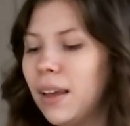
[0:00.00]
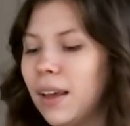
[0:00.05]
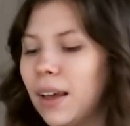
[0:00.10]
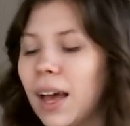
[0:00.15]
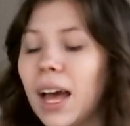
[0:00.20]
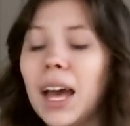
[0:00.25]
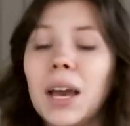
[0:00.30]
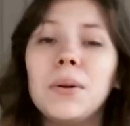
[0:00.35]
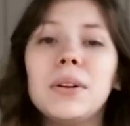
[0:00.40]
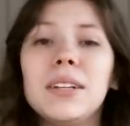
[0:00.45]

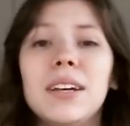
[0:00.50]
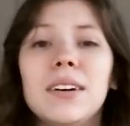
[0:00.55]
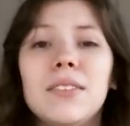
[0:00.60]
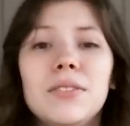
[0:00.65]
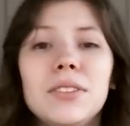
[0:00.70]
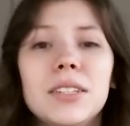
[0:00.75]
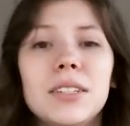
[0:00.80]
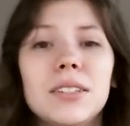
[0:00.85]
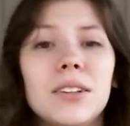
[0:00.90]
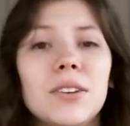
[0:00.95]
I would love
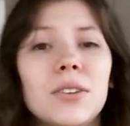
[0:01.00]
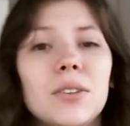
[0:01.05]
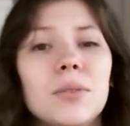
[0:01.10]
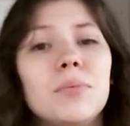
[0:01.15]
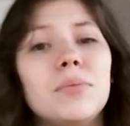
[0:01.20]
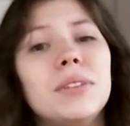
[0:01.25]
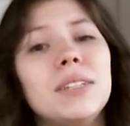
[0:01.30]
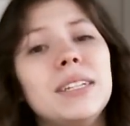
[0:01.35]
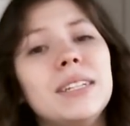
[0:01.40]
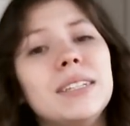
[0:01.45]
to know.
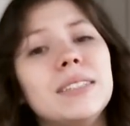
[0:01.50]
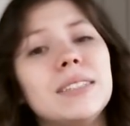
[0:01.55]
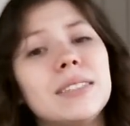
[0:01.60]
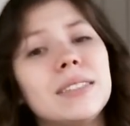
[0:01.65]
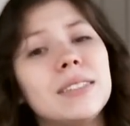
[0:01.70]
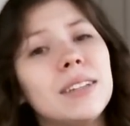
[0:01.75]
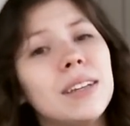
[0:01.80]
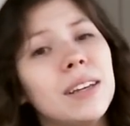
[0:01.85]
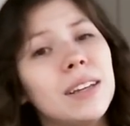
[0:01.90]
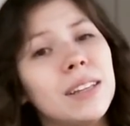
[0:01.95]
Please
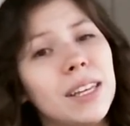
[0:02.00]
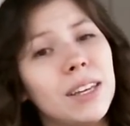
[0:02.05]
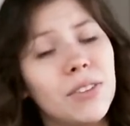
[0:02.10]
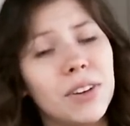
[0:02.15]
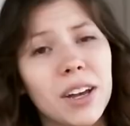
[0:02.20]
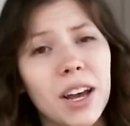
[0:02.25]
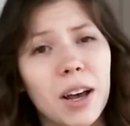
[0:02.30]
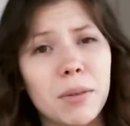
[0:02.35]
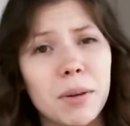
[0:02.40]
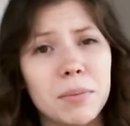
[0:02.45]
leave a
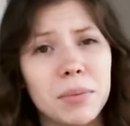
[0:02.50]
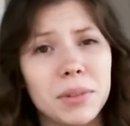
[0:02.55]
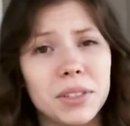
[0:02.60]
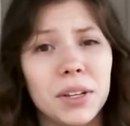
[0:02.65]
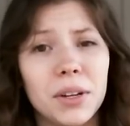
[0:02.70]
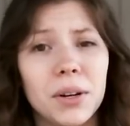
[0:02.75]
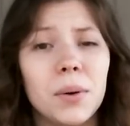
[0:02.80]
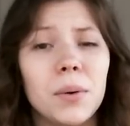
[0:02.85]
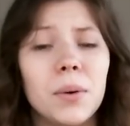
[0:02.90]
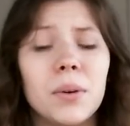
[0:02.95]
comment
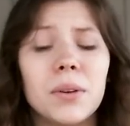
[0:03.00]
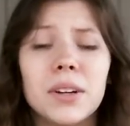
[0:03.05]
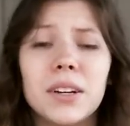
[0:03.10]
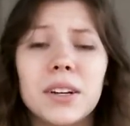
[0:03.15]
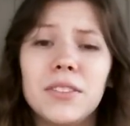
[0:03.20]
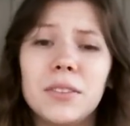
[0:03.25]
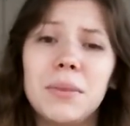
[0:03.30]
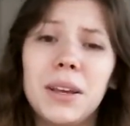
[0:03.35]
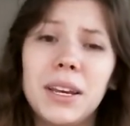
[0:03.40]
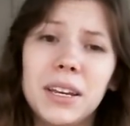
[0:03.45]
below or
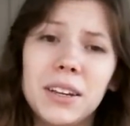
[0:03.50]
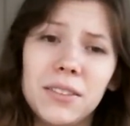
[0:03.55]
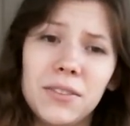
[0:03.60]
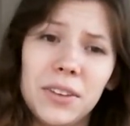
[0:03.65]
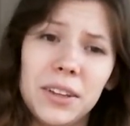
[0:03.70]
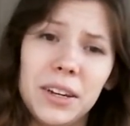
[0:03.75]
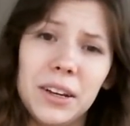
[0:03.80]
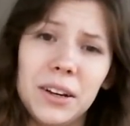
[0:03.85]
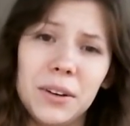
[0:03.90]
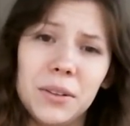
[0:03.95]
even make a
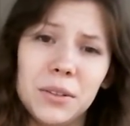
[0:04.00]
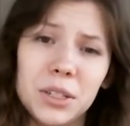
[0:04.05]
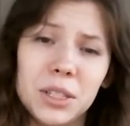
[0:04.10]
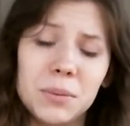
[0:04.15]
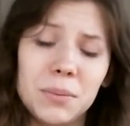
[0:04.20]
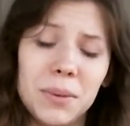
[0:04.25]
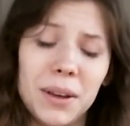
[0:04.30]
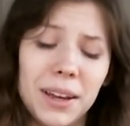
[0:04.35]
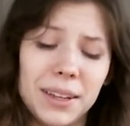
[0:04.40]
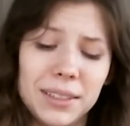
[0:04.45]
video
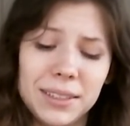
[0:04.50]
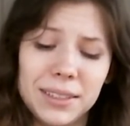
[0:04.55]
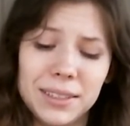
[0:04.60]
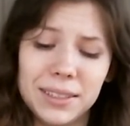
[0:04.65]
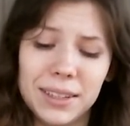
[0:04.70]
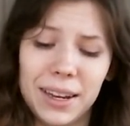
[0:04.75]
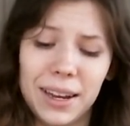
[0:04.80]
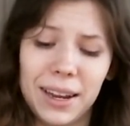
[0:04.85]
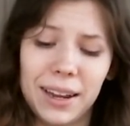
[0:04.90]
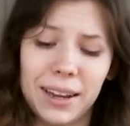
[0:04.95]
response,
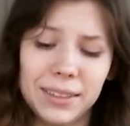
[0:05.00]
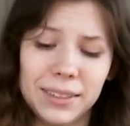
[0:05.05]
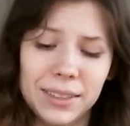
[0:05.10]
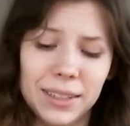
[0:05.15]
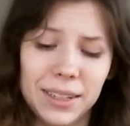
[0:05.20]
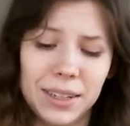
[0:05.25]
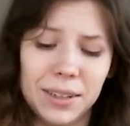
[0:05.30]
and